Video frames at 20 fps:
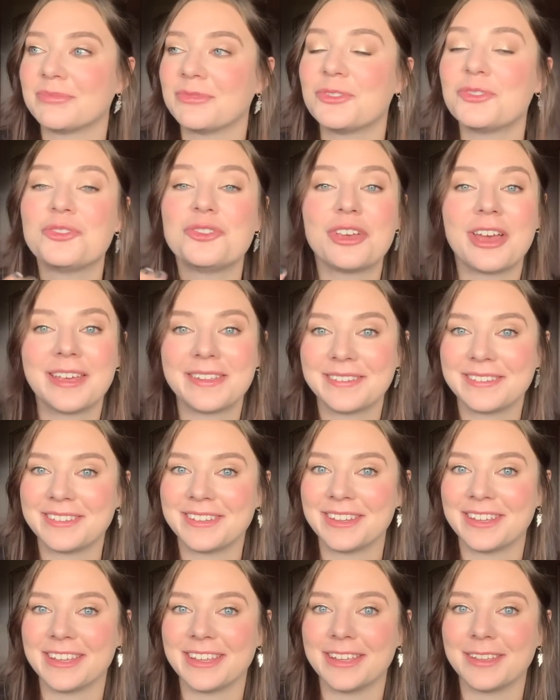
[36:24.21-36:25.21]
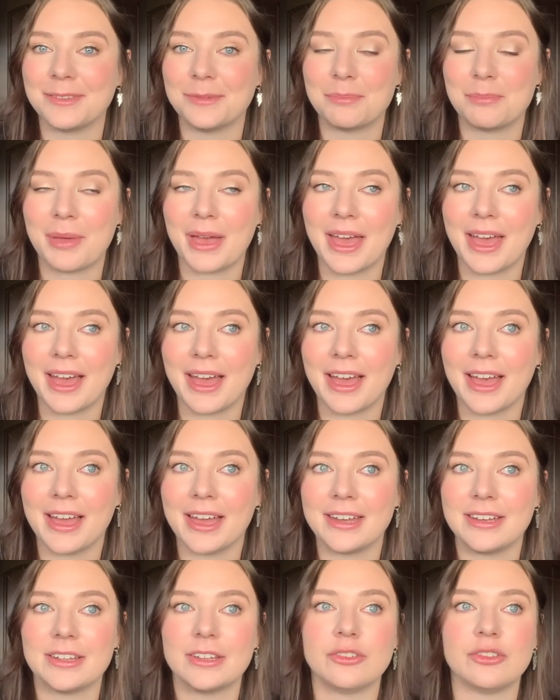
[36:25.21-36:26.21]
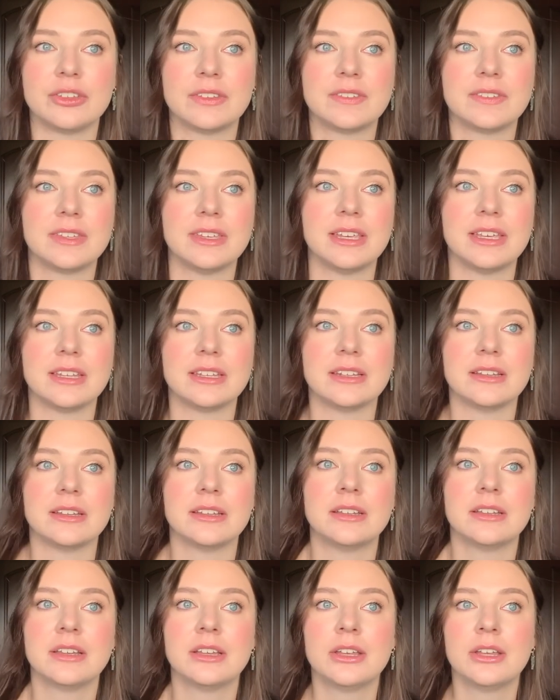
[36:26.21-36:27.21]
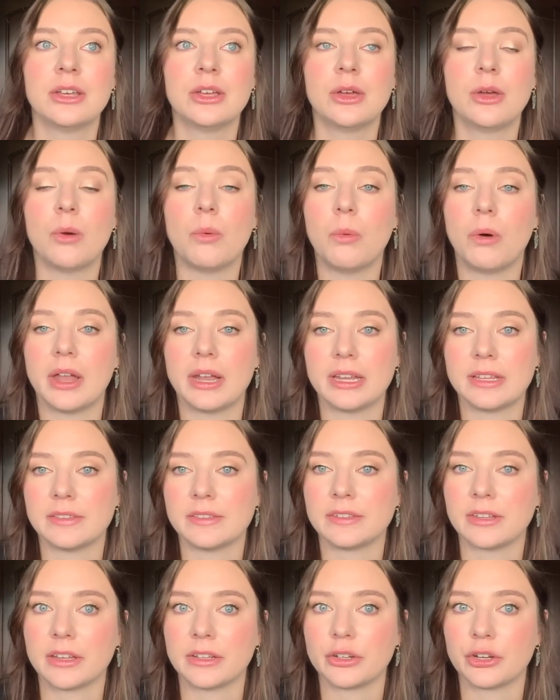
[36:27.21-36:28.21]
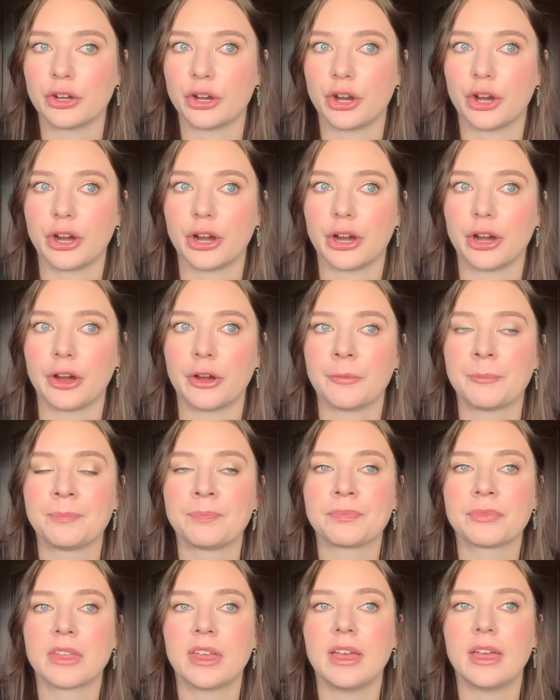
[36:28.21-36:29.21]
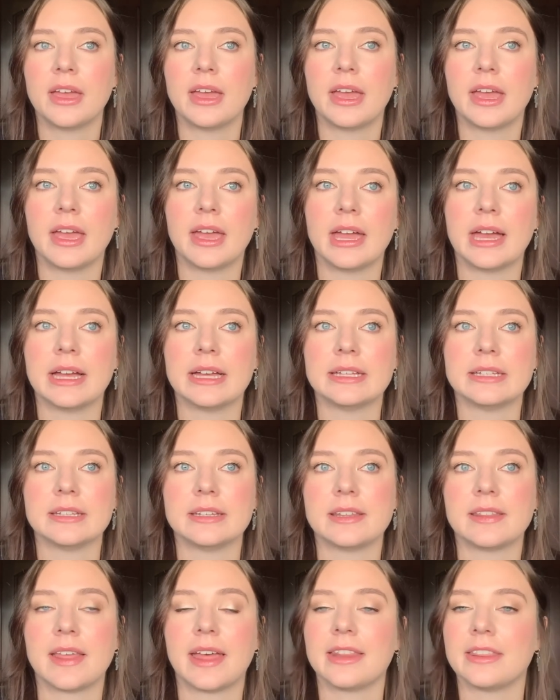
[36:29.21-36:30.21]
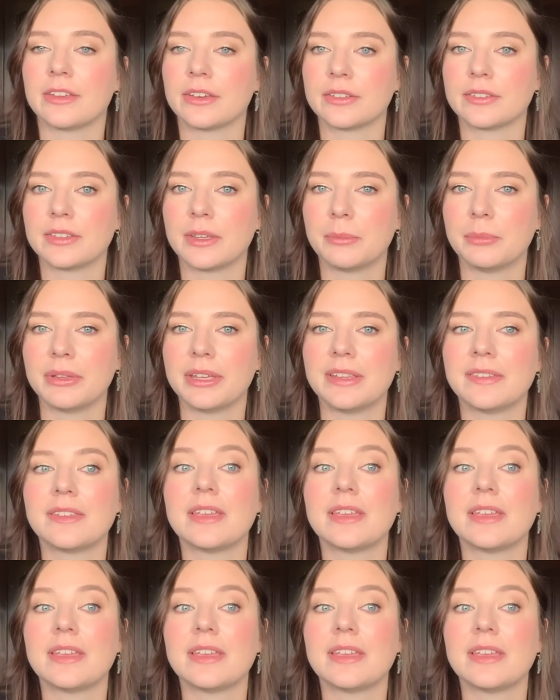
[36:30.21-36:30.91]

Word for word: just as bad, just seeing what it's done to her and that they're siblings.